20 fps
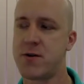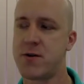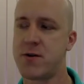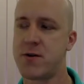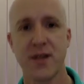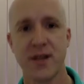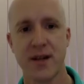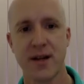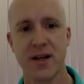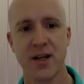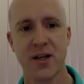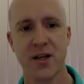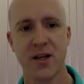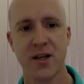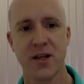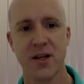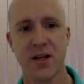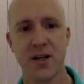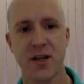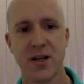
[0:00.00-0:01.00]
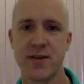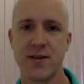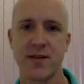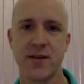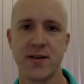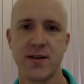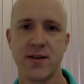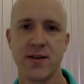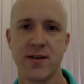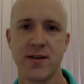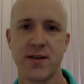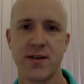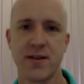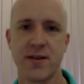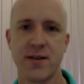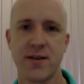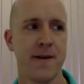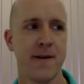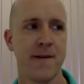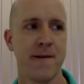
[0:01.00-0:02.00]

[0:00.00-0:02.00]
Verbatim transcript: personal experience uh,